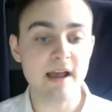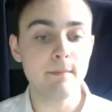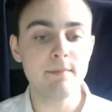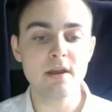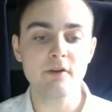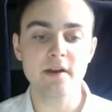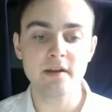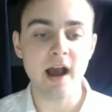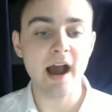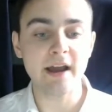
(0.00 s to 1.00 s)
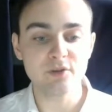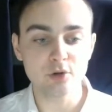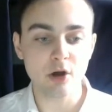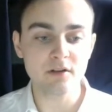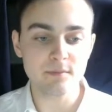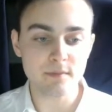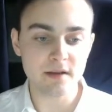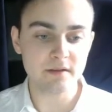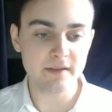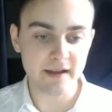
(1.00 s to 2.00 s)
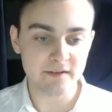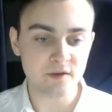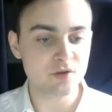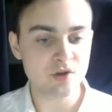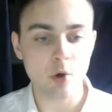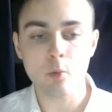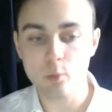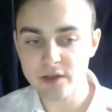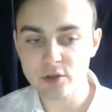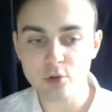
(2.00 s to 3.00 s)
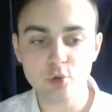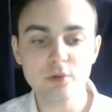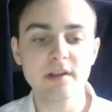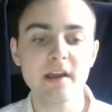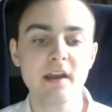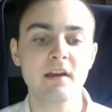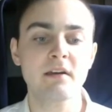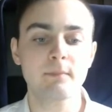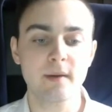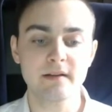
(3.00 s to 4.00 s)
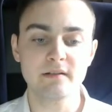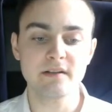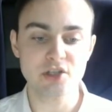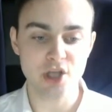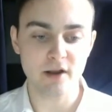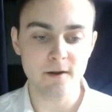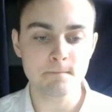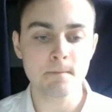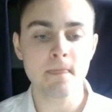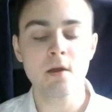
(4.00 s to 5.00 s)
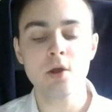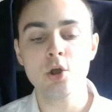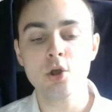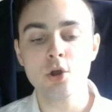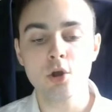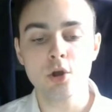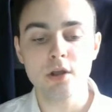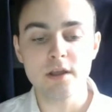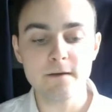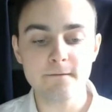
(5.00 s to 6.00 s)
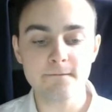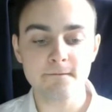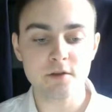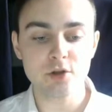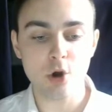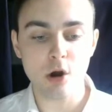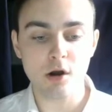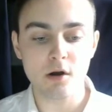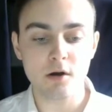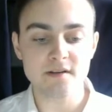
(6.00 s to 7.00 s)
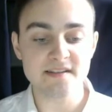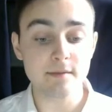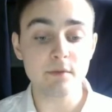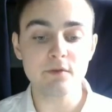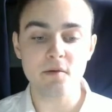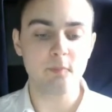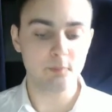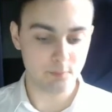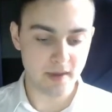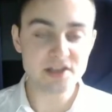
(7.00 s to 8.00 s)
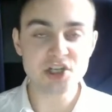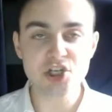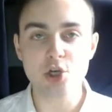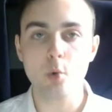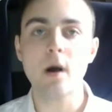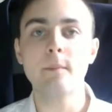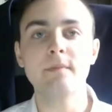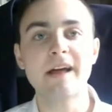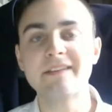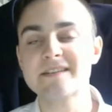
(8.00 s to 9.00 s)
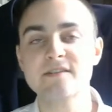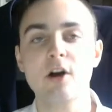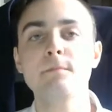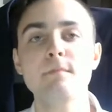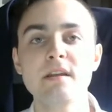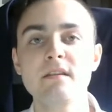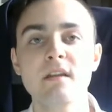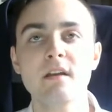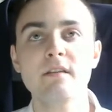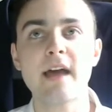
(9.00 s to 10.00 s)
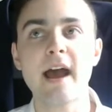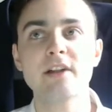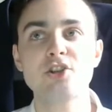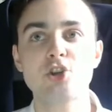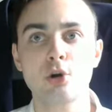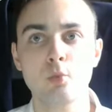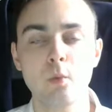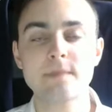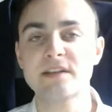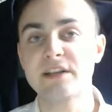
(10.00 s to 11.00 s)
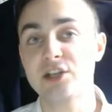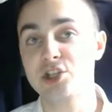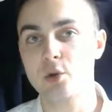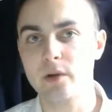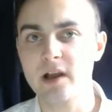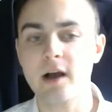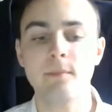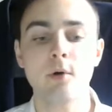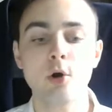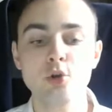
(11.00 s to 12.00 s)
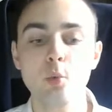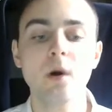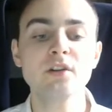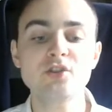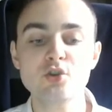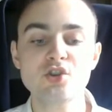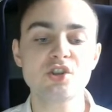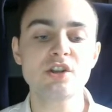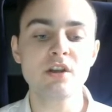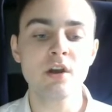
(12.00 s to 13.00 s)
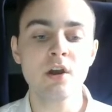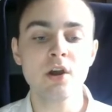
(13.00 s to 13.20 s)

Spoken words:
appearing, I do not mean that. So when you do the link penalty check, if some of your pages show up, that does not mean that your website is showing up. You want to see